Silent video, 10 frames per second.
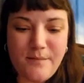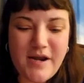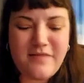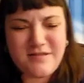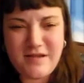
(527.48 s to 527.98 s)

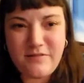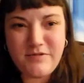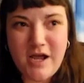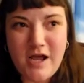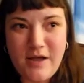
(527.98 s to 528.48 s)
But at the same
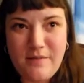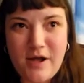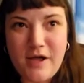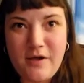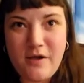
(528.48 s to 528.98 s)
time,
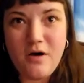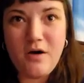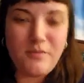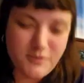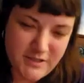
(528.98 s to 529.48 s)
I
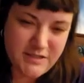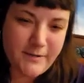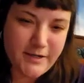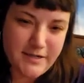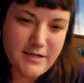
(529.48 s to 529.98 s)
almost
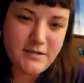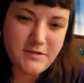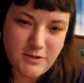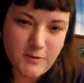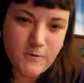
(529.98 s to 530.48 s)
expected it
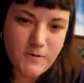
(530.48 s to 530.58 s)
too.